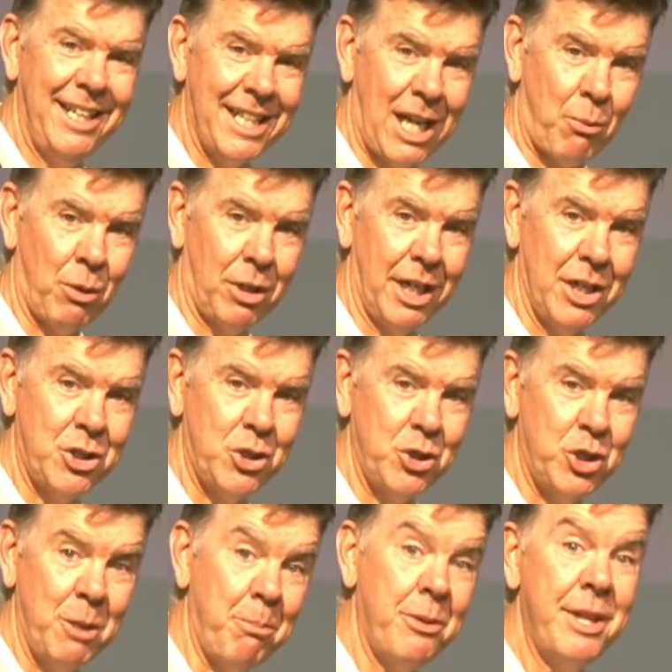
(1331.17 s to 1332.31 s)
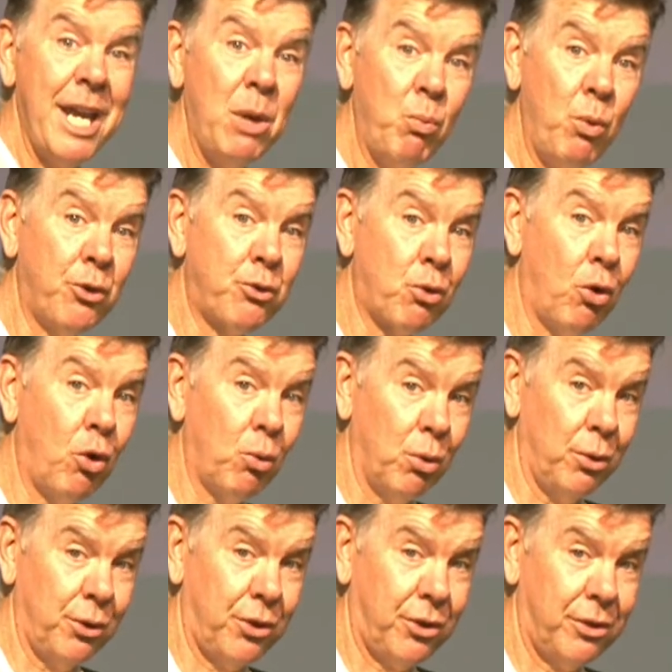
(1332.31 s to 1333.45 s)
in that relationship than
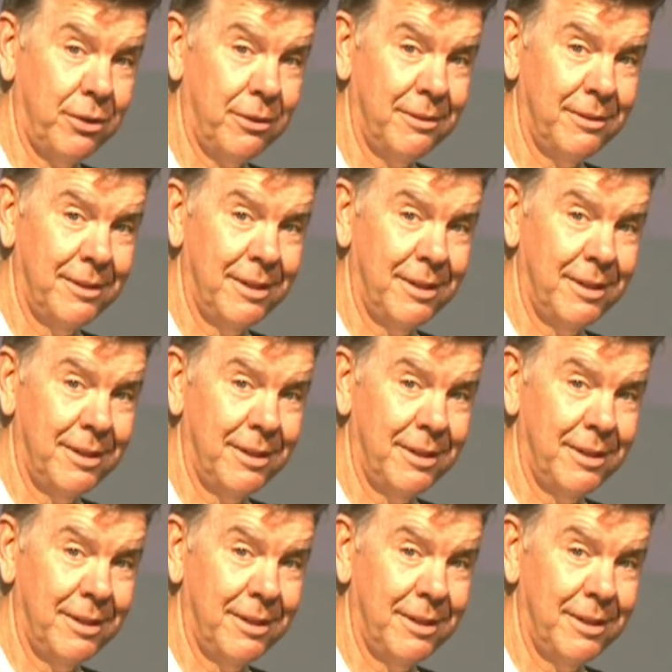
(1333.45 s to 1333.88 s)
withdrawals,